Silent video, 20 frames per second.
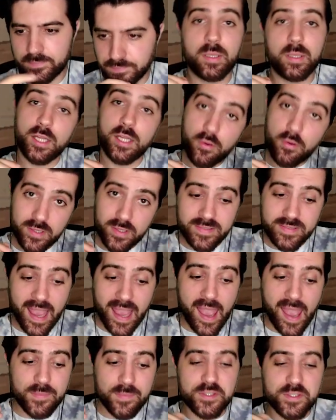And below the
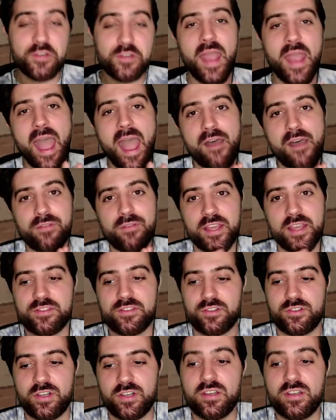tabs, you have a
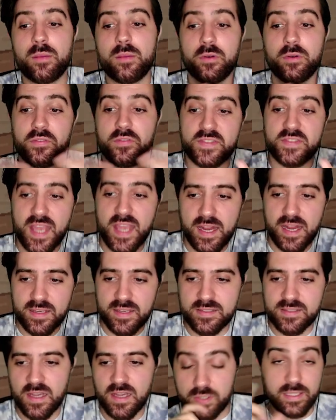certain number of settings.